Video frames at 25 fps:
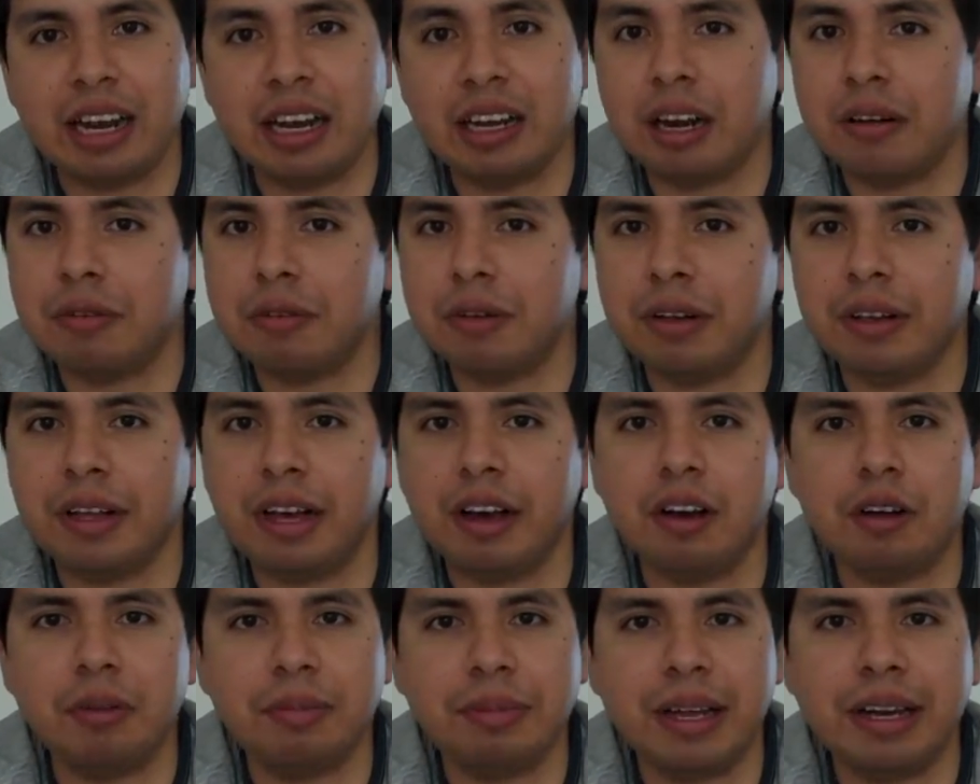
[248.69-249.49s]
And I
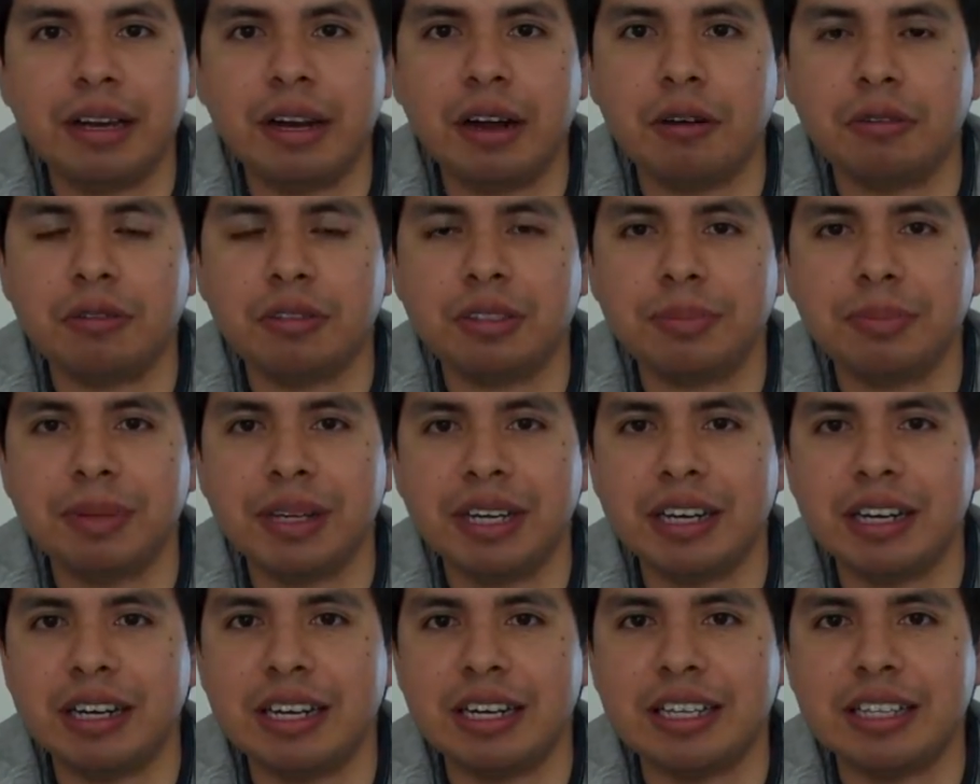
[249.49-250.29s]
really hope they don't,
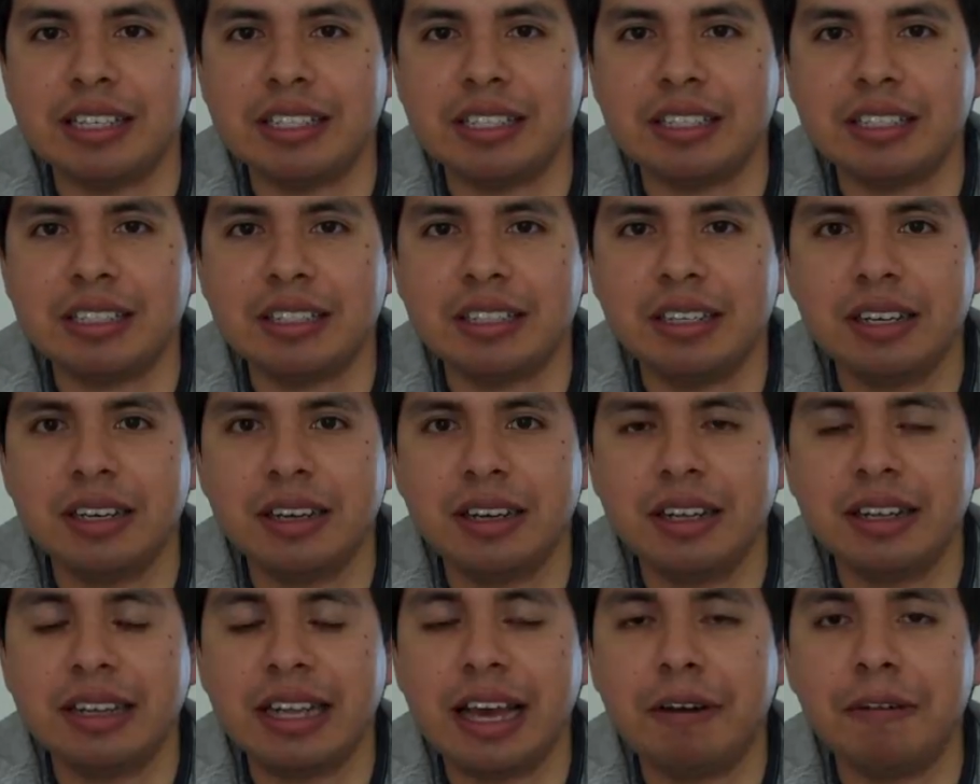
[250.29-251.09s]
because
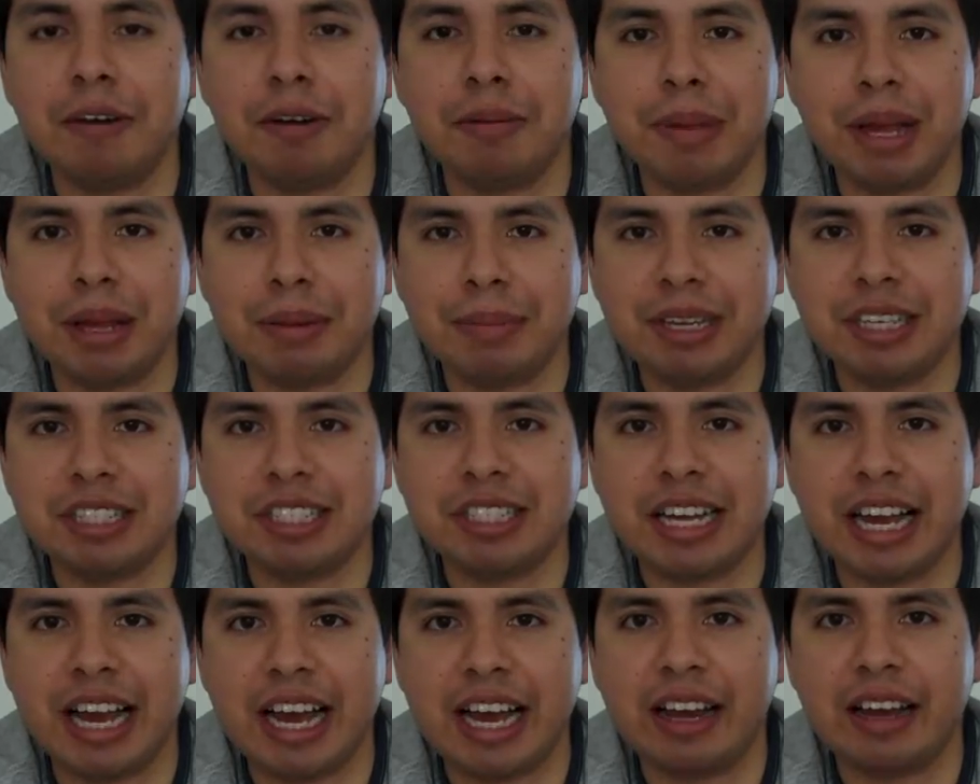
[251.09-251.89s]
that would make me
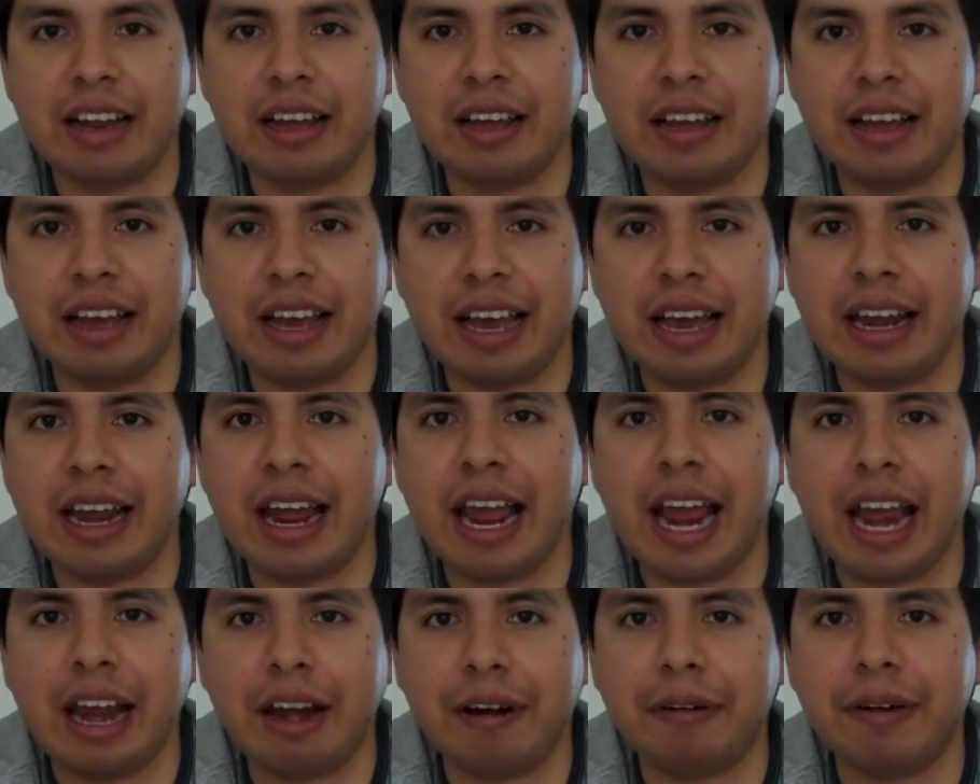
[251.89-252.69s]
sad
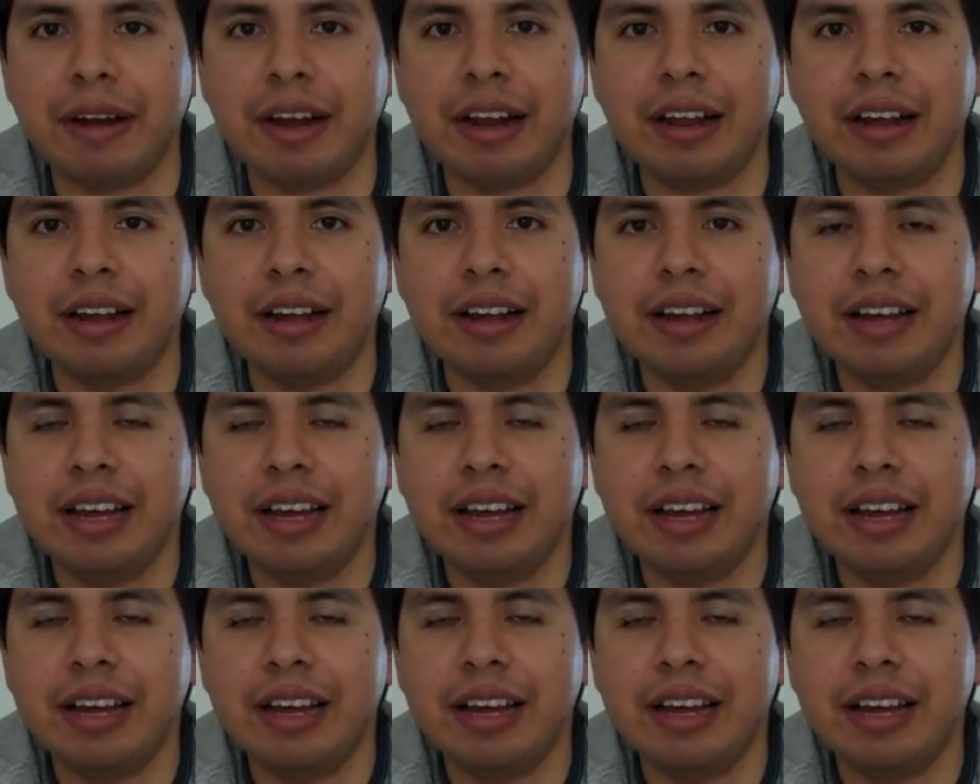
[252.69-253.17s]
and angry.